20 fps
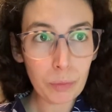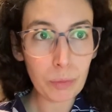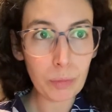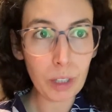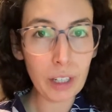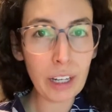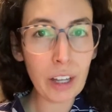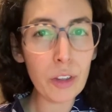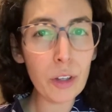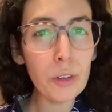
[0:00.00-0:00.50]

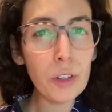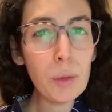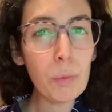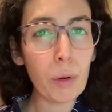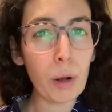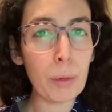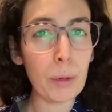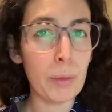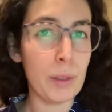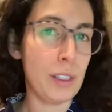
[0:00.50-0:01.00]
Now, the only
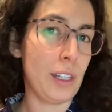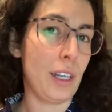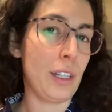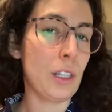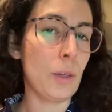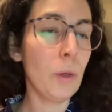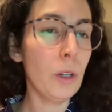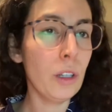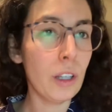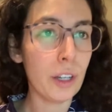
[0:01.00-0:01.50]
problem is that
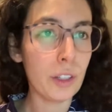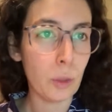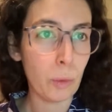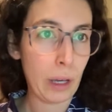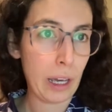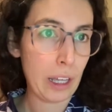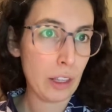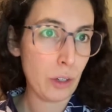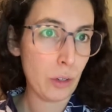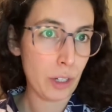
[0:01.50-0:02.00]
somewhere along the
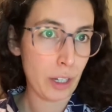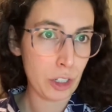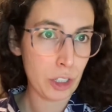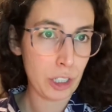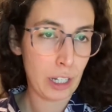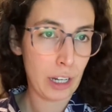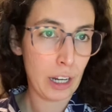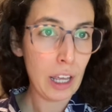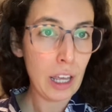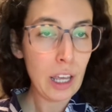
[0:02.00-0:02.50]
way in the
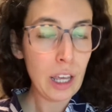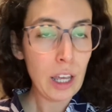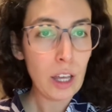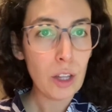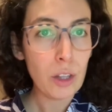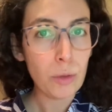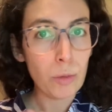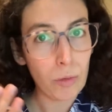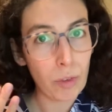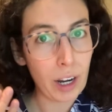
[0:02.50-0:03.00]
reduction,
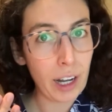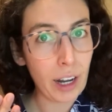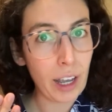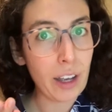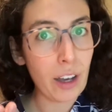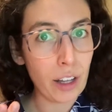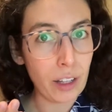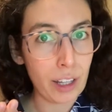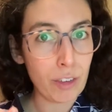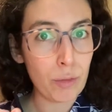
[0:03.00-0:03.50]
right eye
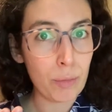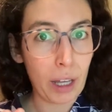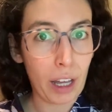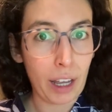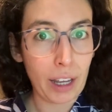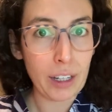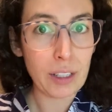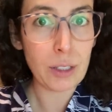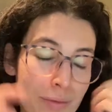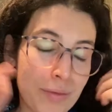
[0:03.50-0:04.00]
got left
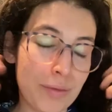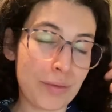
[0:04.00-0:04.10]
behind.